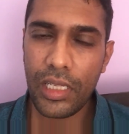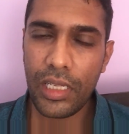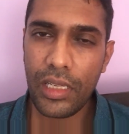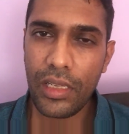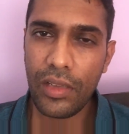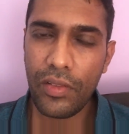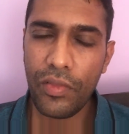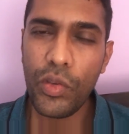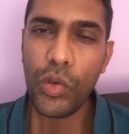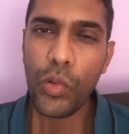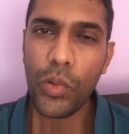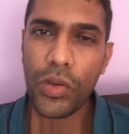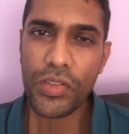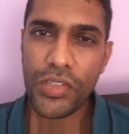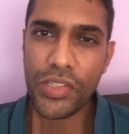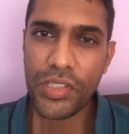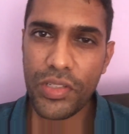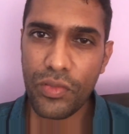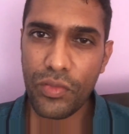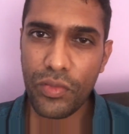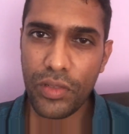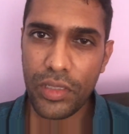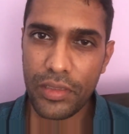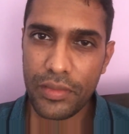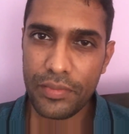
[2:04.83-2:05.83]
If you ask
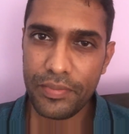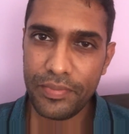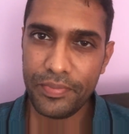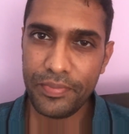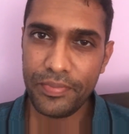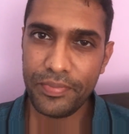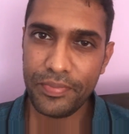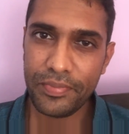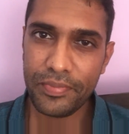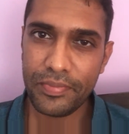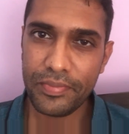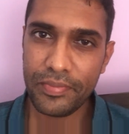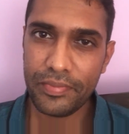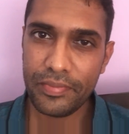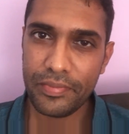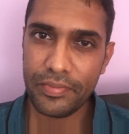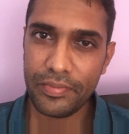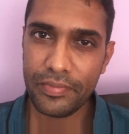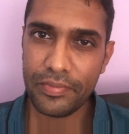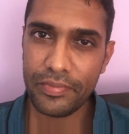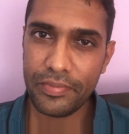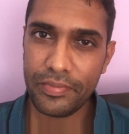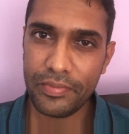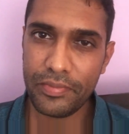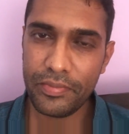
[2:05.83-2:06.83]
someone,
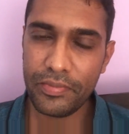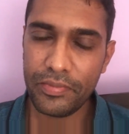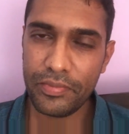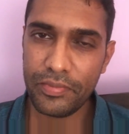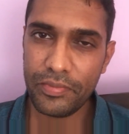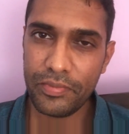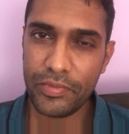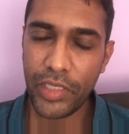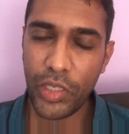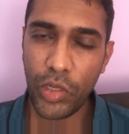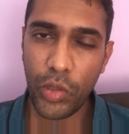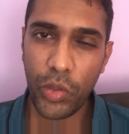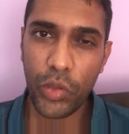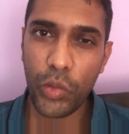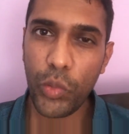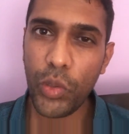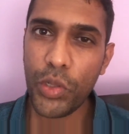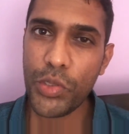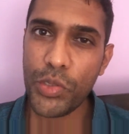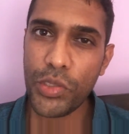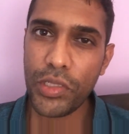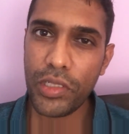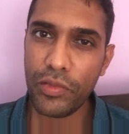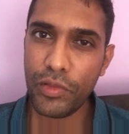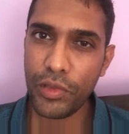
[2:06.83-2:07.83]
when are you going
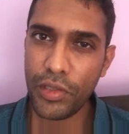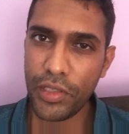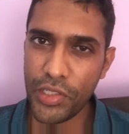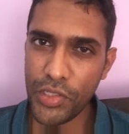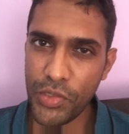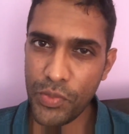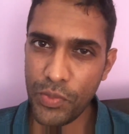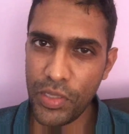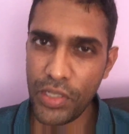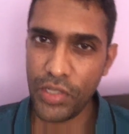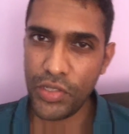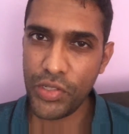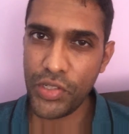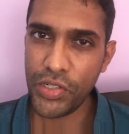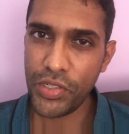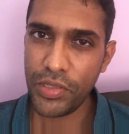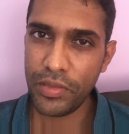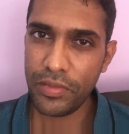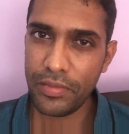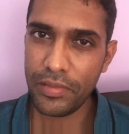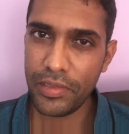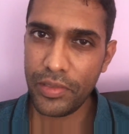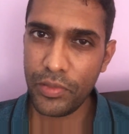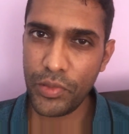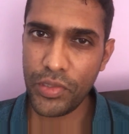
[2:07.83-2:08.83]
to give your next speech?
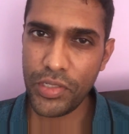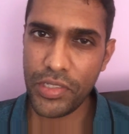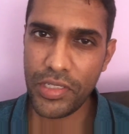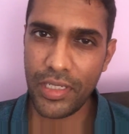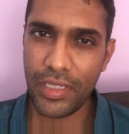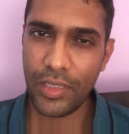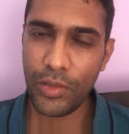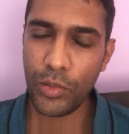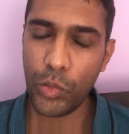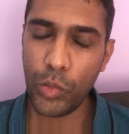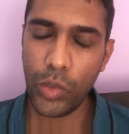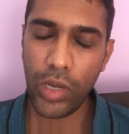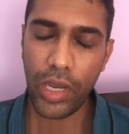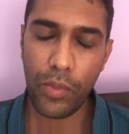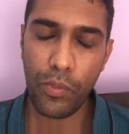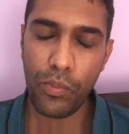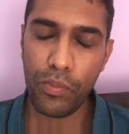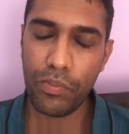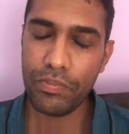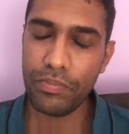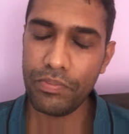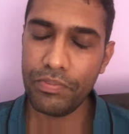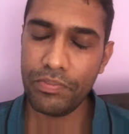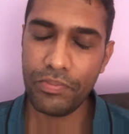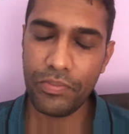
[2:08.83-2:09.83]
They would say, oh, I'm
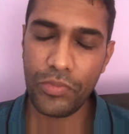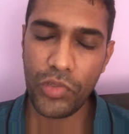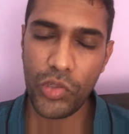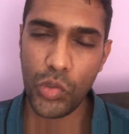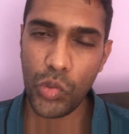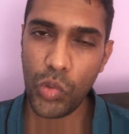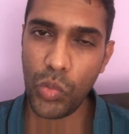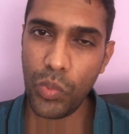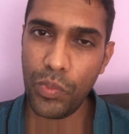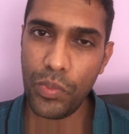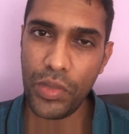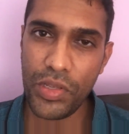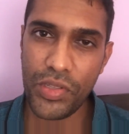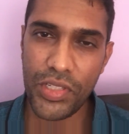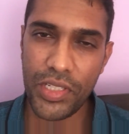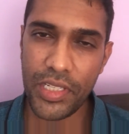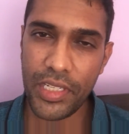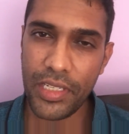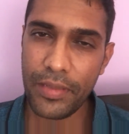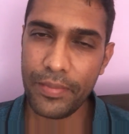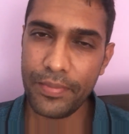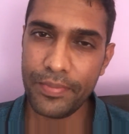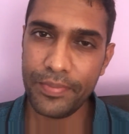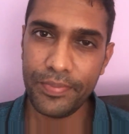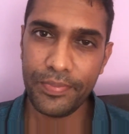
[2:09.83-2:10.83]
so
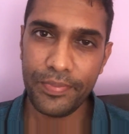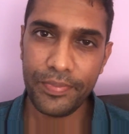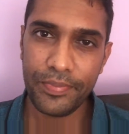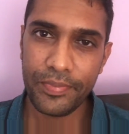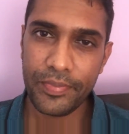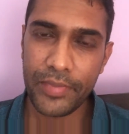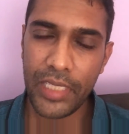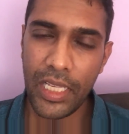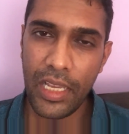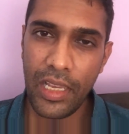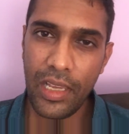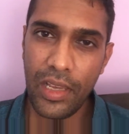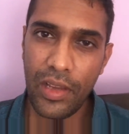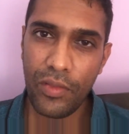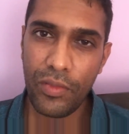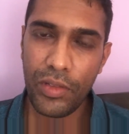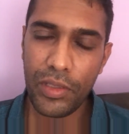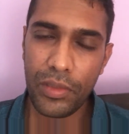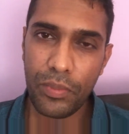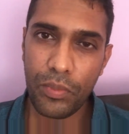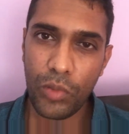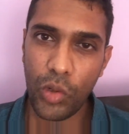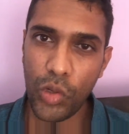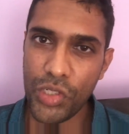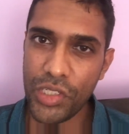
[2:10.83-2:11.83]
busy
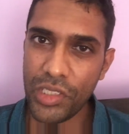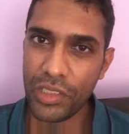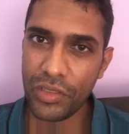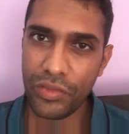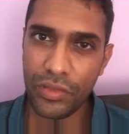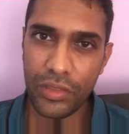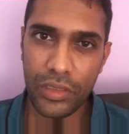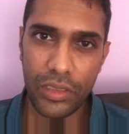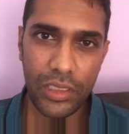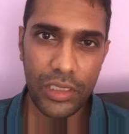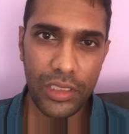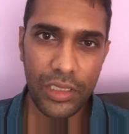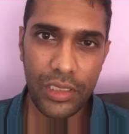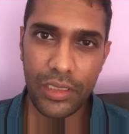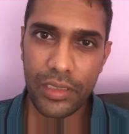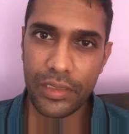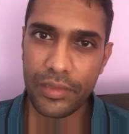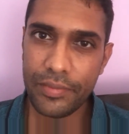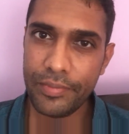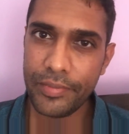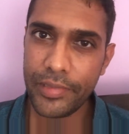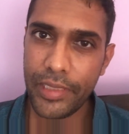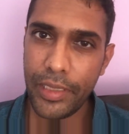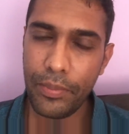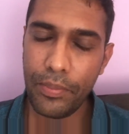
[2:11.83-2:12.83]
with project work.
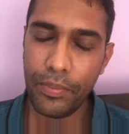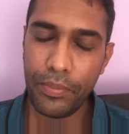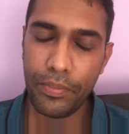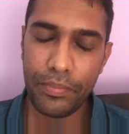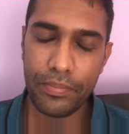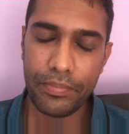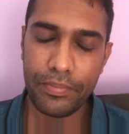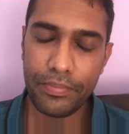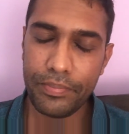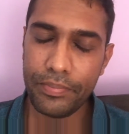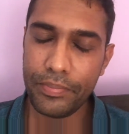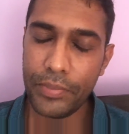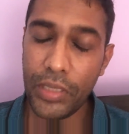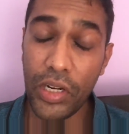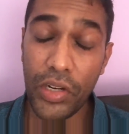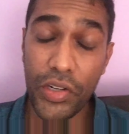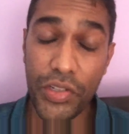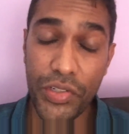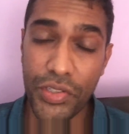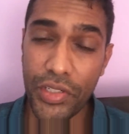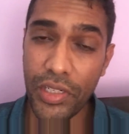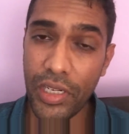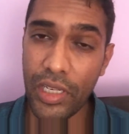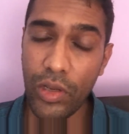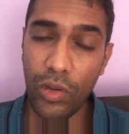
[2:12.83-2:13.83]
I'm
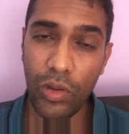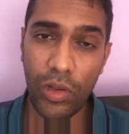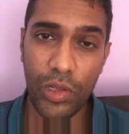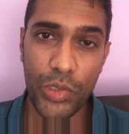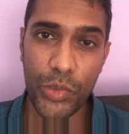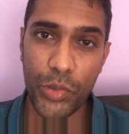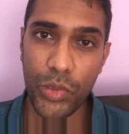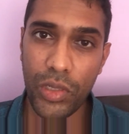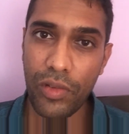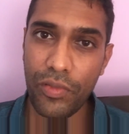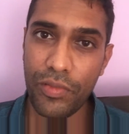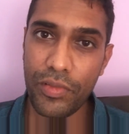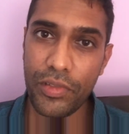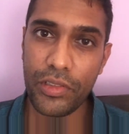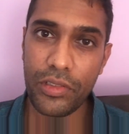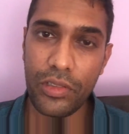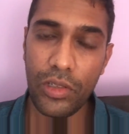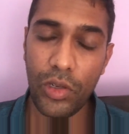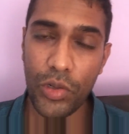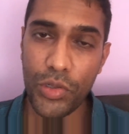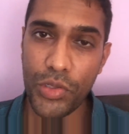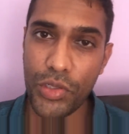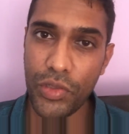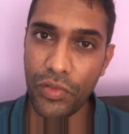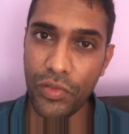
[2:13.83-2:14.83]
personally also have
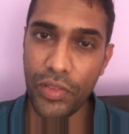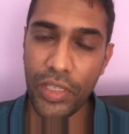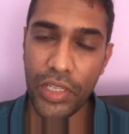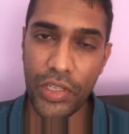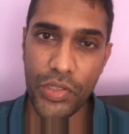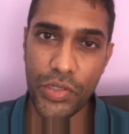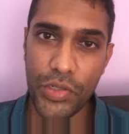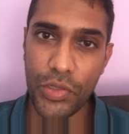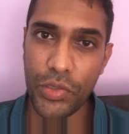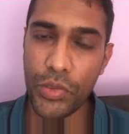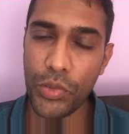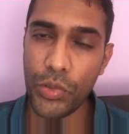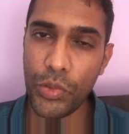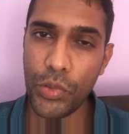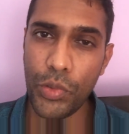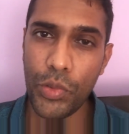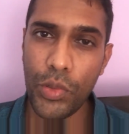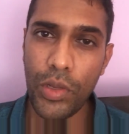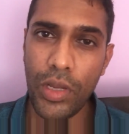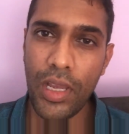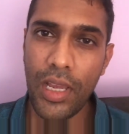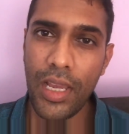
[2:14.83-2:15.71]
lots of things to do.